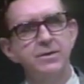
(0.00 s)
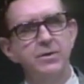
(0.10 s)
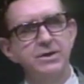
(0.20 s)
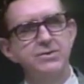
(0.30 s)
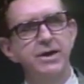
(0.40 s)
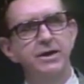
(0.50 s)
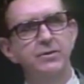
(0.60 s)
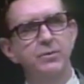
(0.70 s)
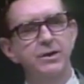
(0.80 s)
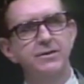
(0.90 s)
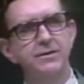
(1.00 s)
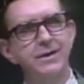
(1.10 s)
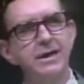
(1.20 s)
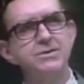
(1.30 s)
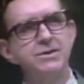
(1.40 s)
which dealt with the
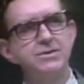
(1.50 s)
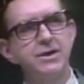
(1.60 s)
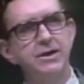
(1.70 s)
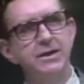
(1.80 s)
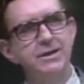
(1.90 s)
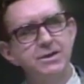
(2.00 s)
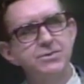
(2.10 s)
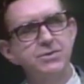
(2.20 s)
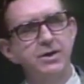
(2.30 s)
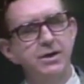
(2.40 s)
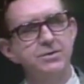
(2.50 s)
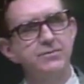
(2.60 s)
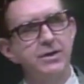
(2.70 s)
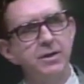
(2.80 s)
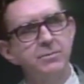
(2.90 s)
necessary discharge
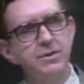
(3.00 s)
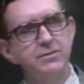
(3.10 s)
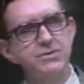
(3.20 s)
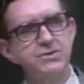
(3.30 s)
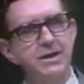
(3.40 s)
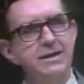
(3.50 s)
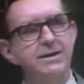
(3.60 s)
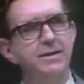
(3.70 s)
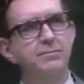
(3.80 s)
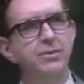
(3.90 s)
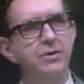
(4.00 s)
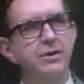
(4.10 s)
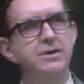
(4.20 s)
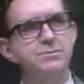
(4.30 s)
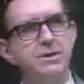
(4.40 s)
of a number of state
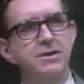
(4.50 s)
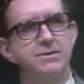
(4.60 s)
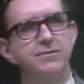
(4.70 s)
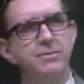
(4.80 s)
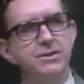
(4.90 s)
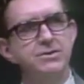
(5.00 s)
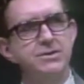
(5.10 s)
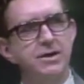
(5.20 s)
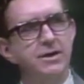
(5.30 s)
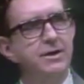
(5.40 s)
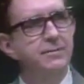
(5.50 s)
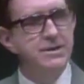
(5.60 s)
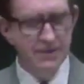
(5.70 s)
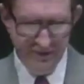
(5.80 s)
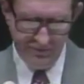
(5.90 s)
employees because of budgetary
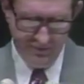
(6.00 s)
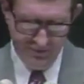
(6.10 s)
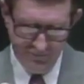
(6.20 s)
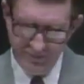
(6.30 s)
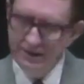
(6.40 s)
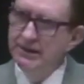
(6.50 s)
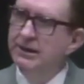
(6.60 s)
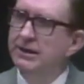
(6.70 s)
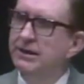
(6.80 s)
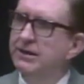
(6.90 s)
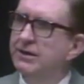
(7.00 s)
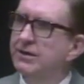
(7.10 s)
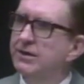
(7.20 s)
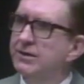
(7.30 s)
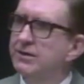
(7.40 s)
limitations.
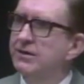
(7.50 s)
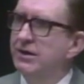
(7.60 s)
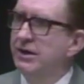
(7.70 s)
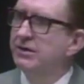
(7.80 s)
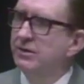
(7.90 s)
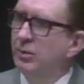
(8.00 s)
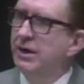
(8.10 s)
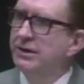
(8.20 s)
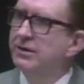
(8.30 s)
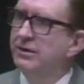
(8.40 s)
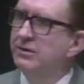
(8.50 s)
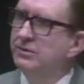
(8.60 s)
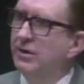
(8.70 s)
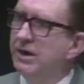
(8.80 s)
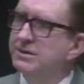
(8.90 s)
The article wanted to know
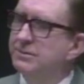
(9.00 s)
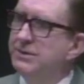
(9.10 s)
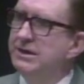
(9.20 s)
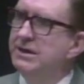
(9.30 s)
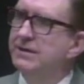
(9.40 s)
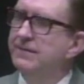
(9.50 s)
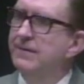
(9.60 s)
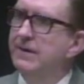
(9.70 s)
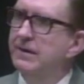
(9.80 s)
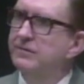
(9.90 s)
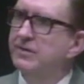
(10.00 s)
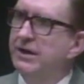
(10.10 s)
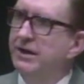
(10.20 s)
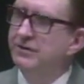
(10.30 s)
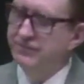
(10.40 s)
who ought to be
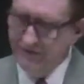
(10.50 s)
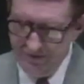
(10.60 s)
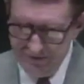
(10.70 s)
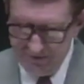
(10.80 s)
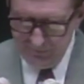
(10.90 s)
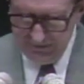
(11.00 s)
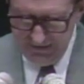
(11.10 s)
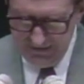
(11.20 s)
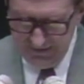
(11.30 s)
fired first, but the